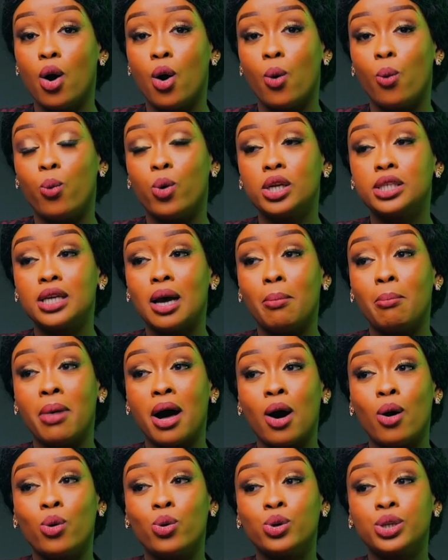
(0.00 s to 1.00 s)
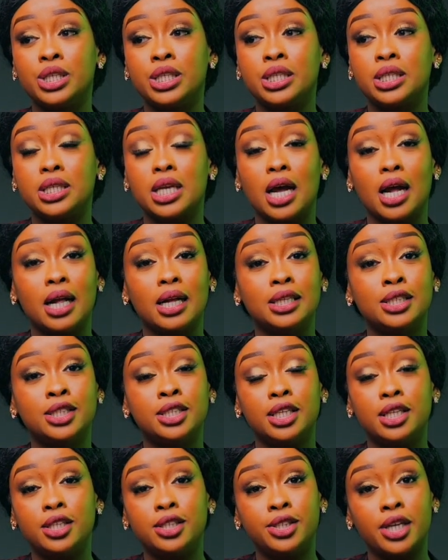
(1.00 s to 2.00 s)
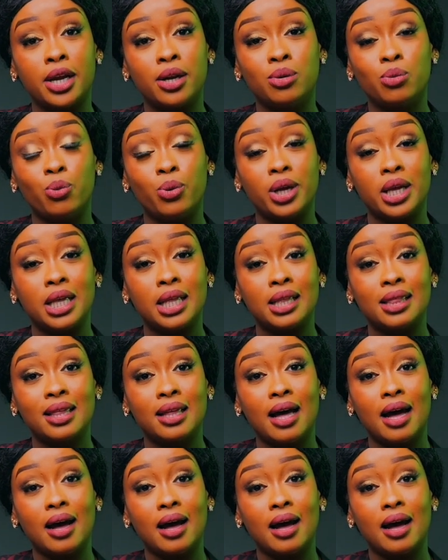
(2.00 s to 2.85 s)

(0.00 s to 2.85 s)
what about children with